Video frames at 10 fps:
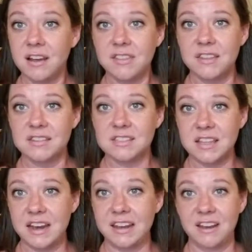knitting on
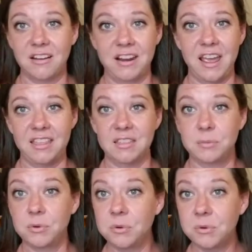this, and I knit on it
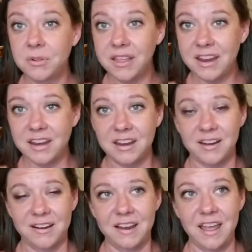at the pool, and I
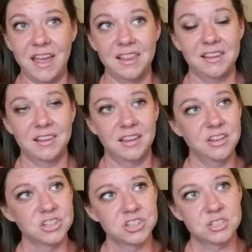knit on it at
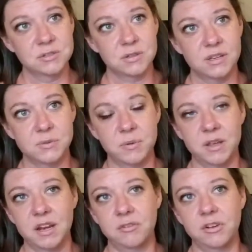lunch because
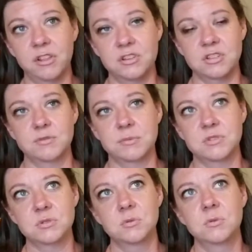we were getting free lunches
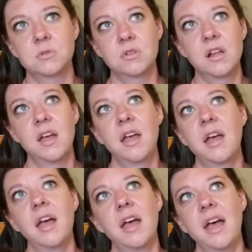from the school,
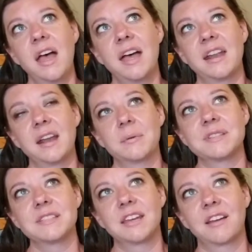and I
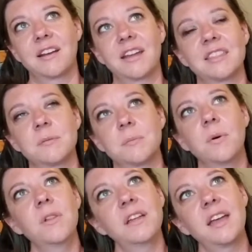was knitting on it at the
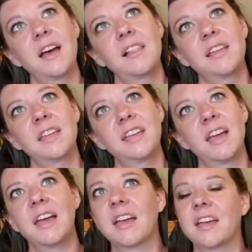bowling
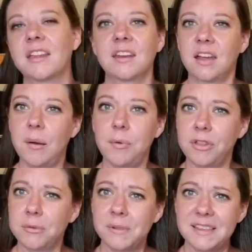alley and a
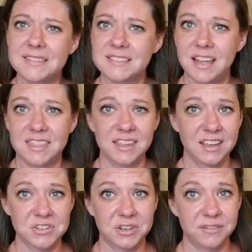couple other places. I
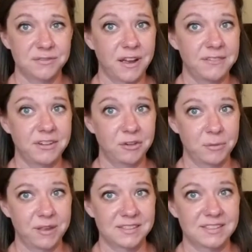think I took it 5
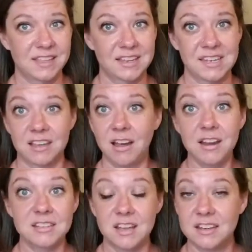different places that day.
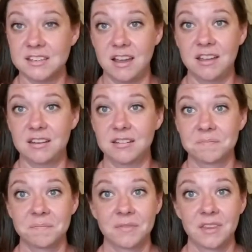Got a ton done.